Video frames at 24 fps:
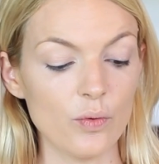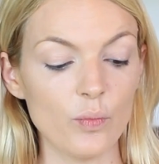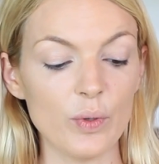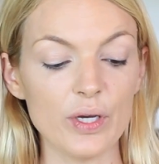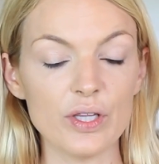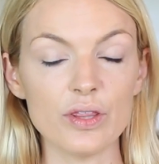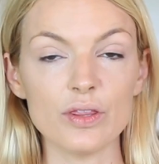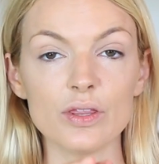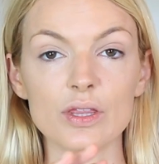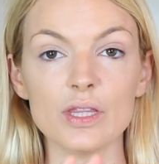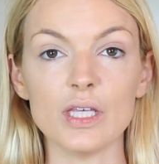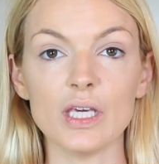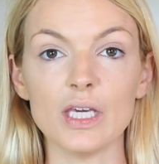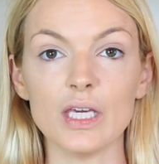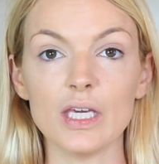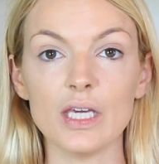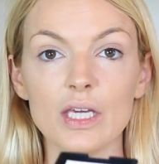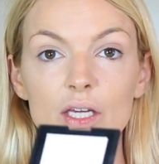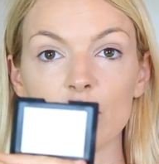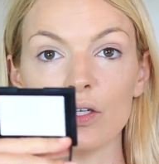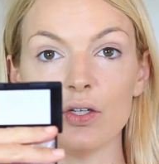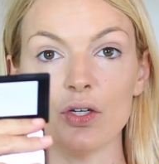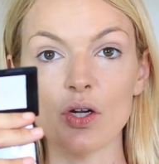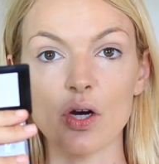with
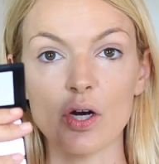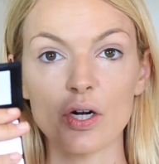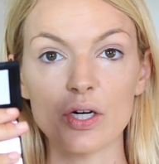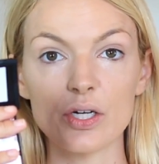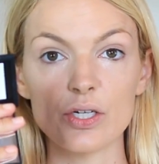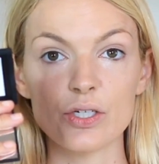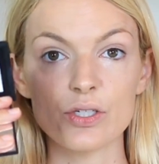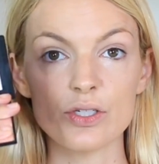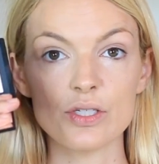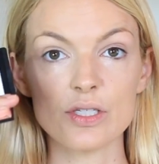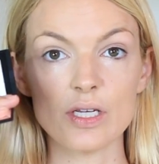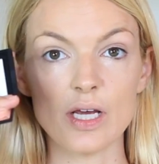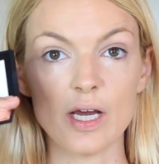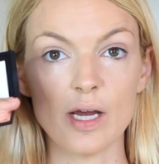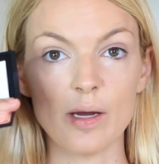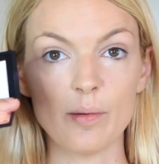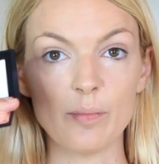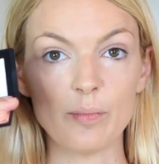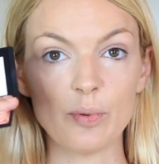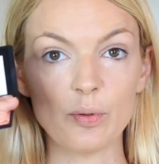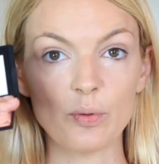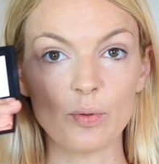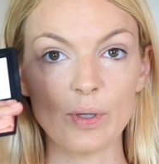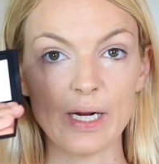the NARS
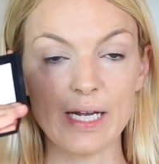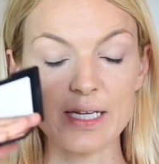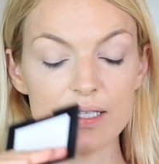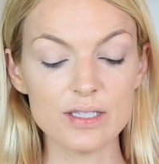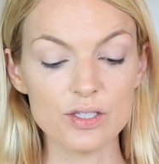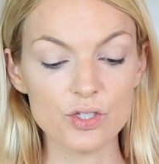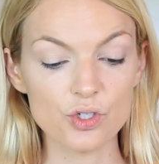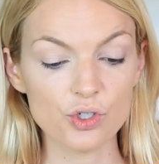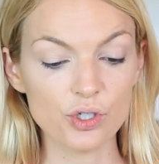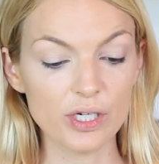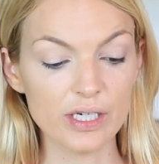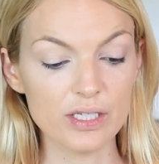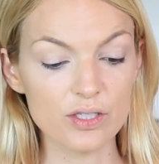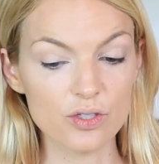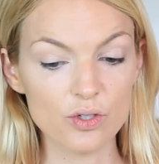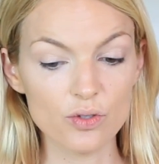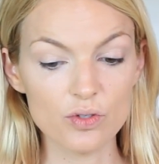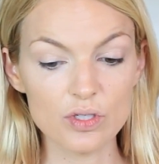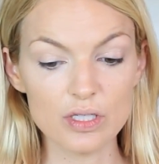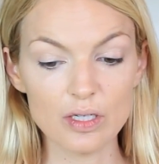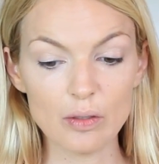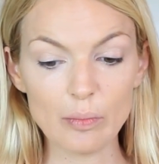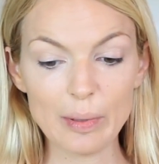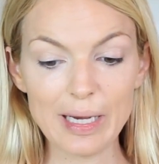pressed
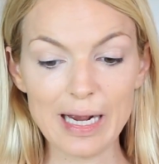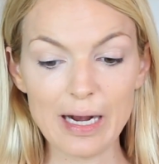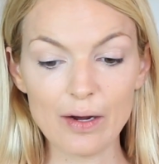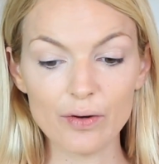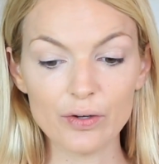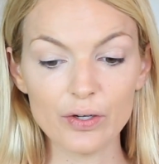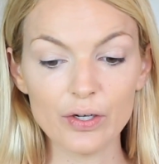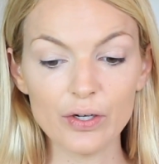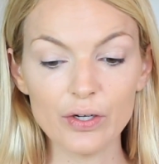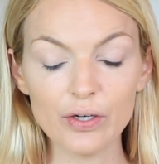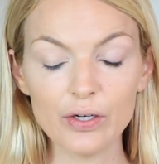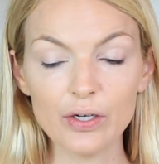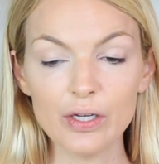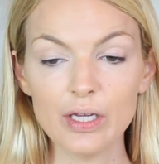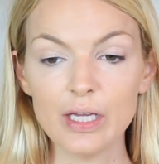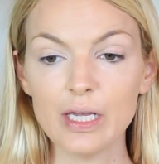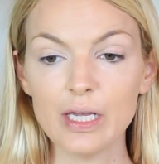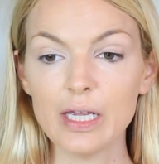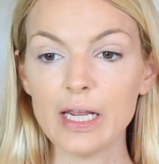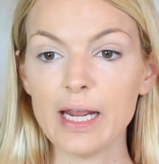translucent powder,